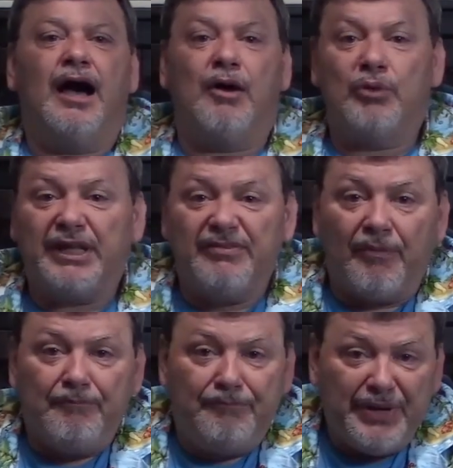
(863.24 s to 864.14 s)
I want to give
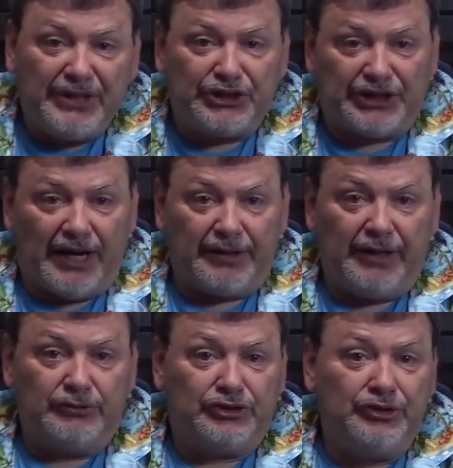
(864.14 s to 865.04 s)
a big shout
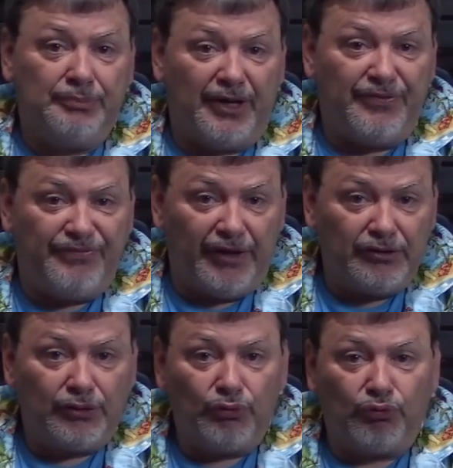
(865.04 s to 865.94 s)
out to my
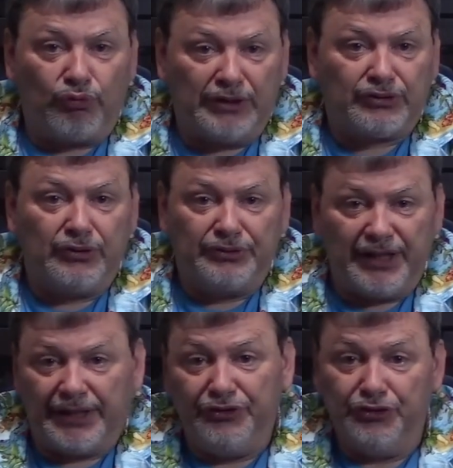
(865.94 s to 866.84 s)
fellow retro
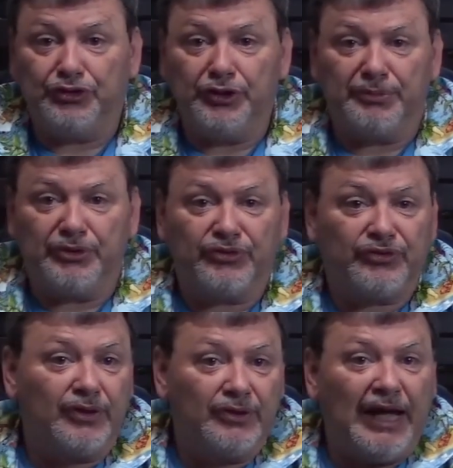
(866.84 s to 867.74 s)
tech YouTubers
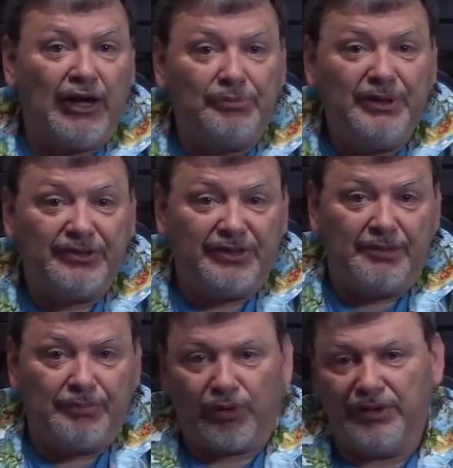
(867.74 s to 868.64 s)
for allowing me to
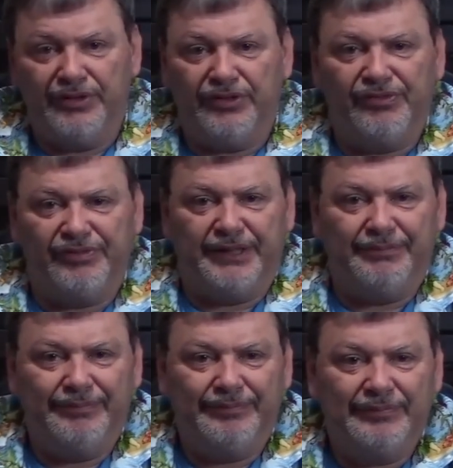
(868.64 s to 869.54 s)
take part in this event.
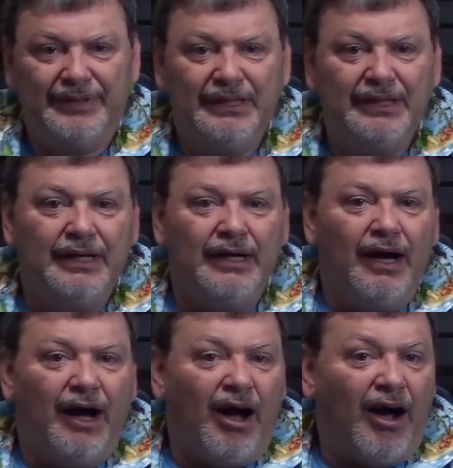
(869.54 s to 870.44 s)

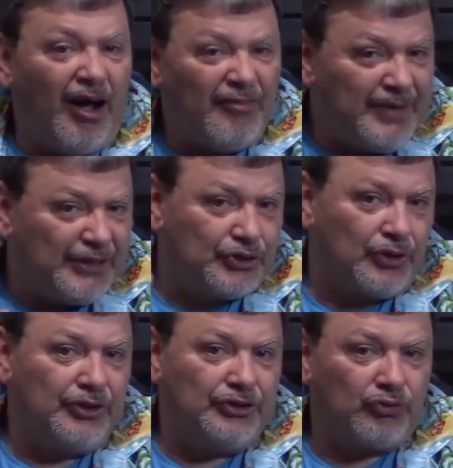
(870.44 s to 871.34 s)
I've made
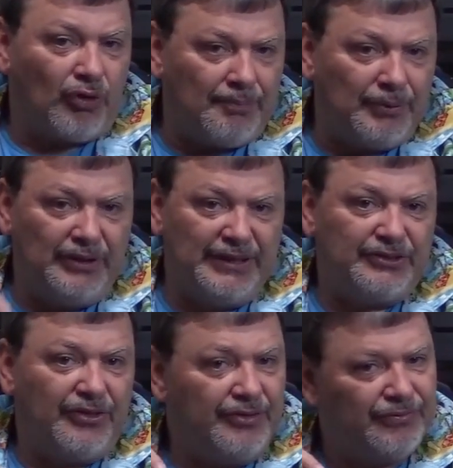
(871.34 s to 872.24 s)
sure to drop a
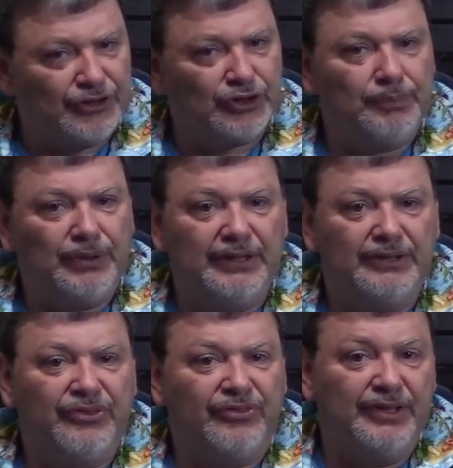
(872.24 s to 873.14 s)
link to the official
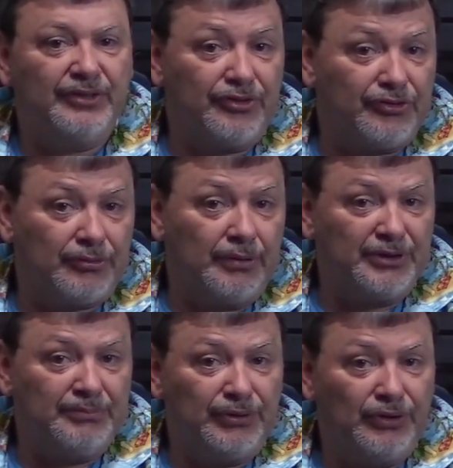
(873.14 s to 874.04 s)
playlist in the
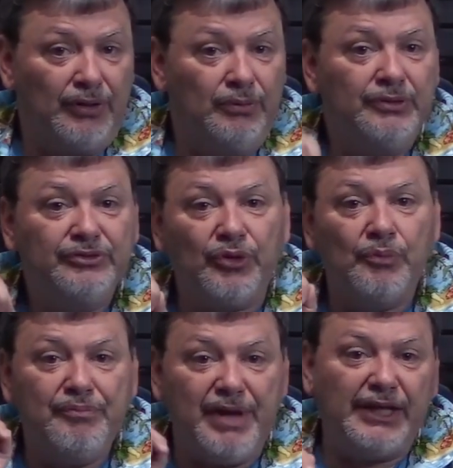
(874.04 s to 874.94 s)
description below, so
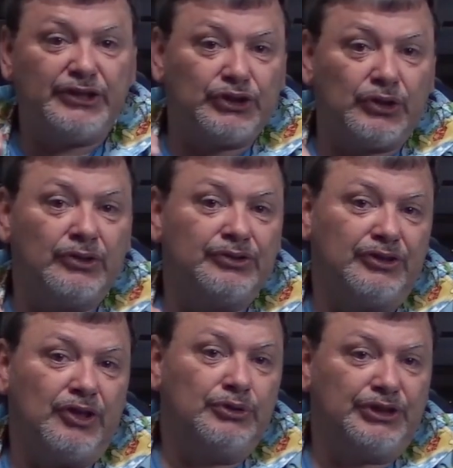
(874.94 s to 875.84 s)
make sure to
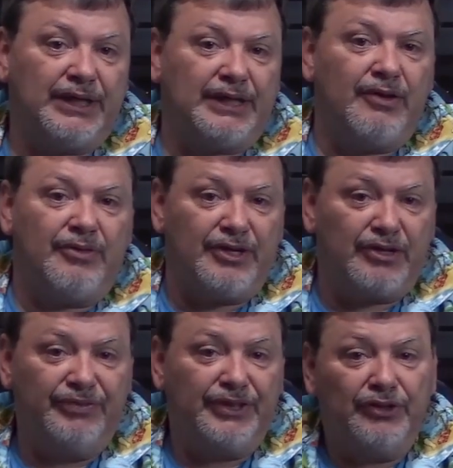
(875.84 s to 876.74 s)
go check out
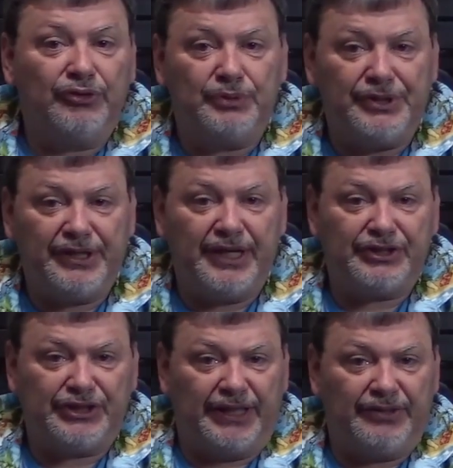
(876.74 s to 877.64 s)
their videos when you get a
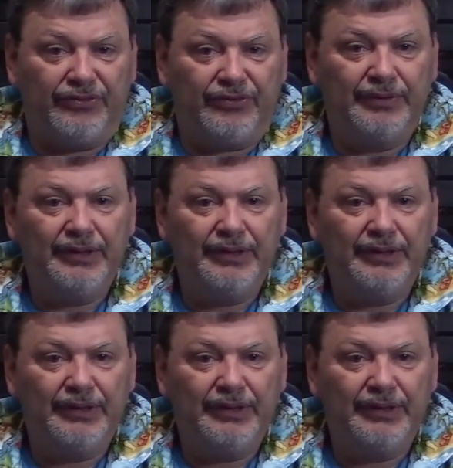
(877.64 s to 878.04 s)
chance.